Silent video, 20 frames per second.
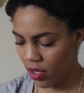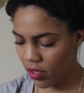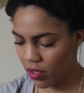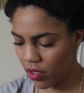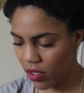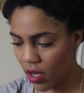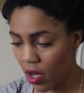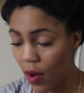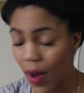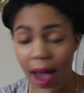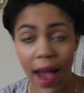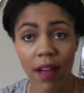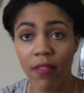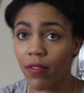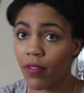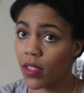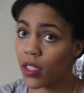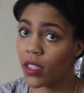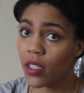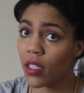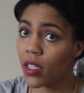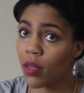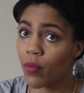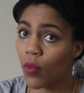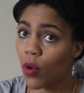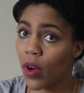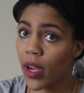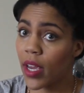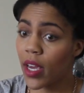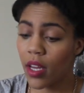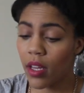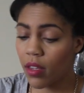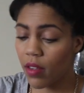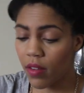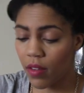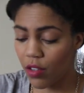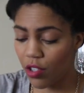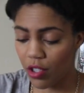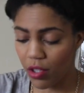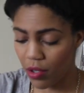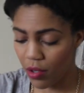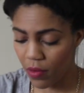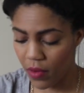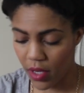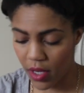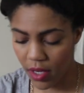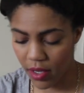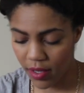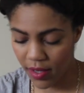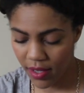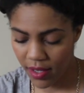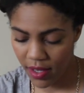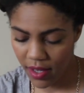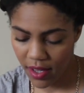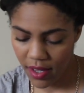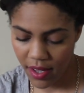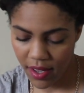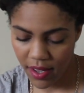So I really need more hands to show you this.